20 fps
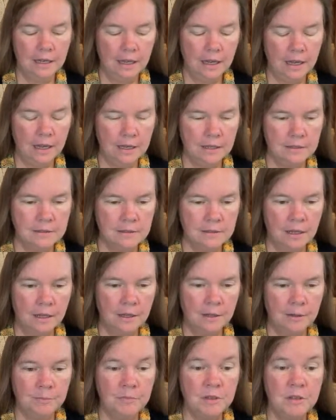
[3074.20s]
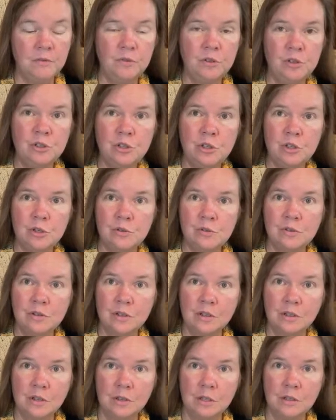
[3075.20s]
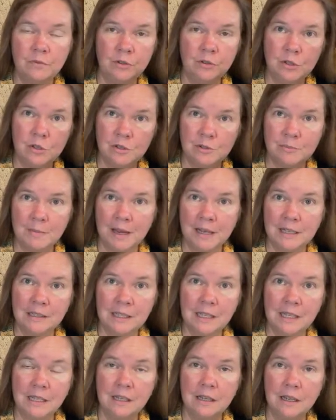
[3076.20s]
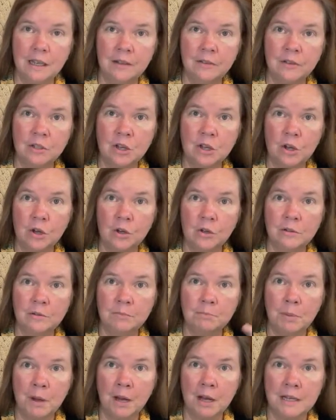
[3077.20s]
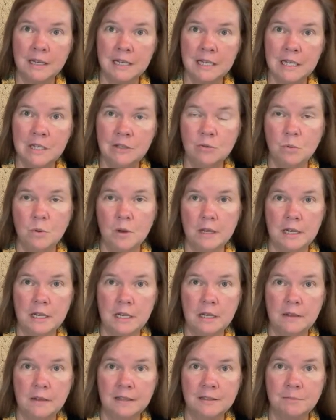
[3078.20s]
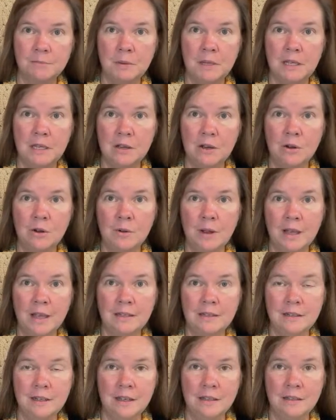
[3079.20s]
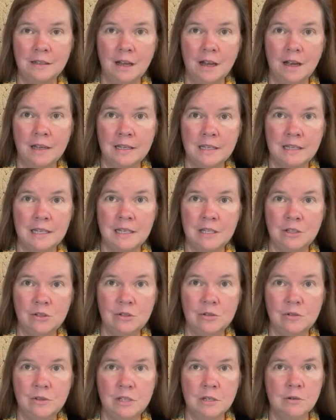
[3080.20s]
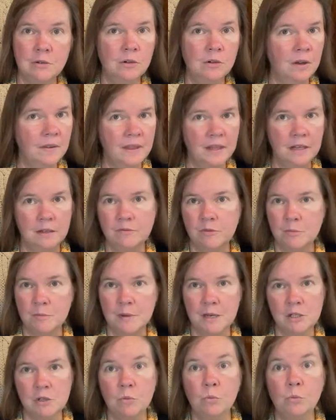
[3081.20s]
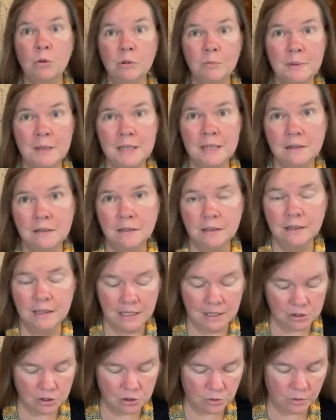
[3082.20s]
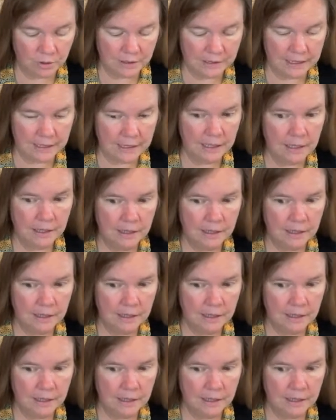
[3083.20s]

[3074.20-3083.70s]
And if you use my link and the code Bonnie20, that's BONNIE 20, all that information will be in the link shortly.